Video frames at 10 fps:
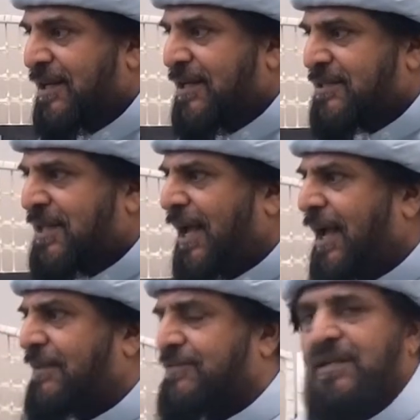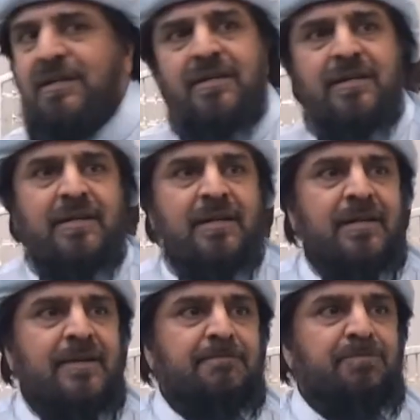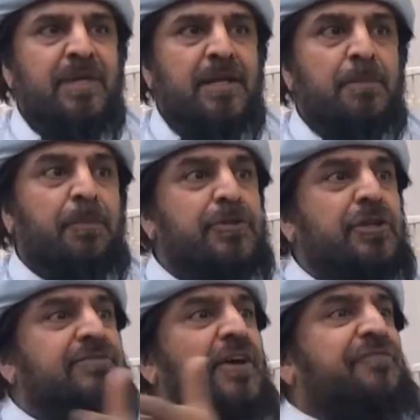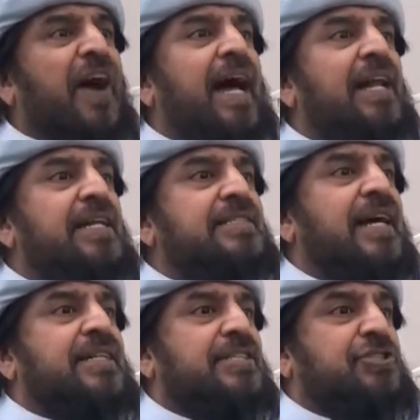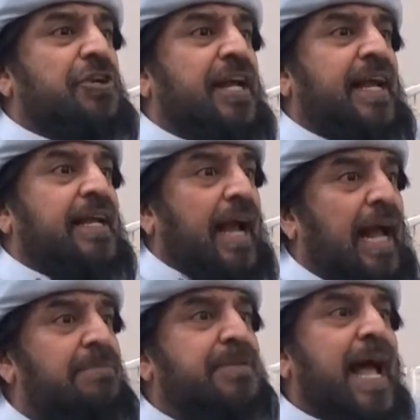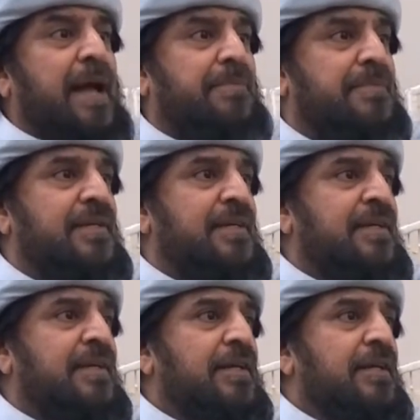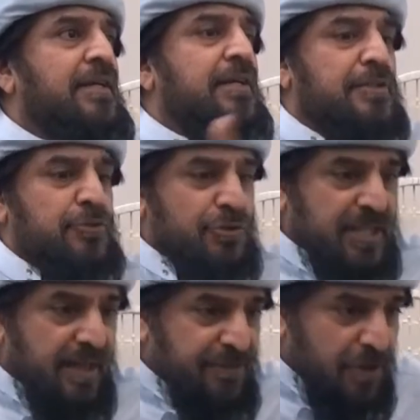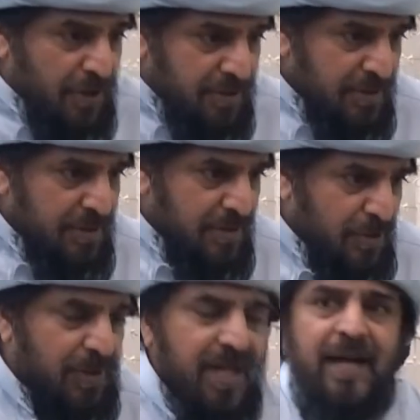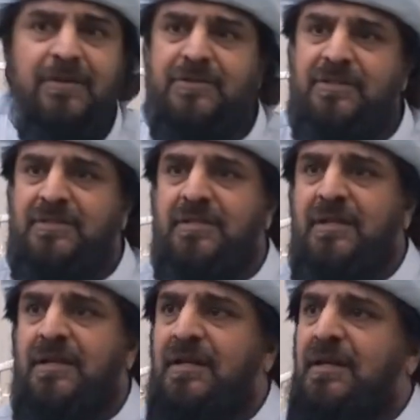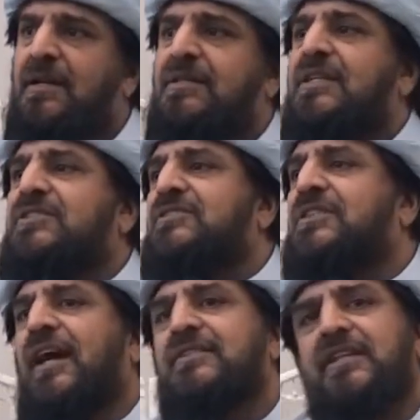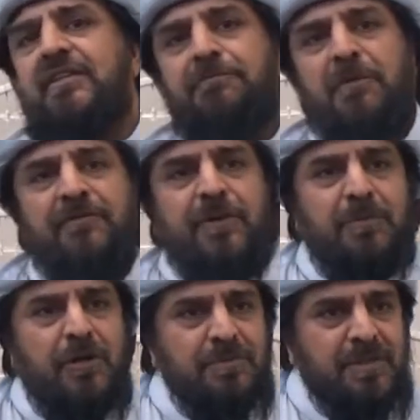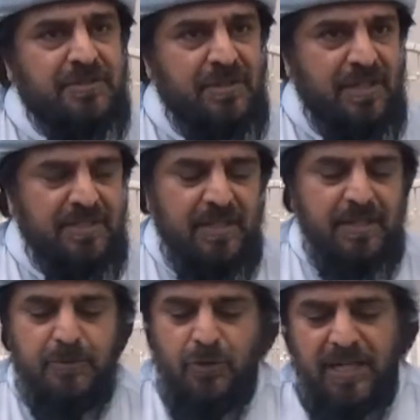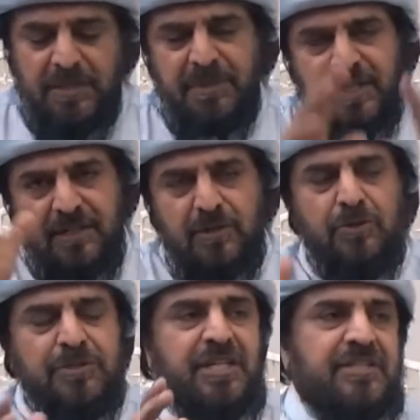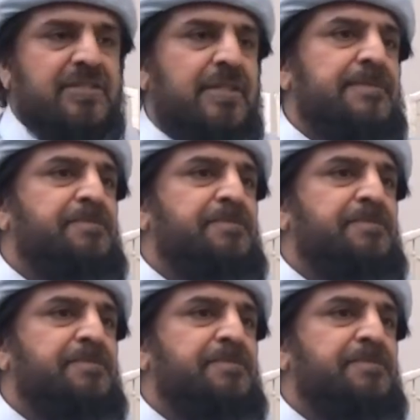safe. Put off the fire in 33, help them to save your own houses. This is the hadith of Prophet Muhammad Sallallahu Alaihi Wasallam. So let me conclude this.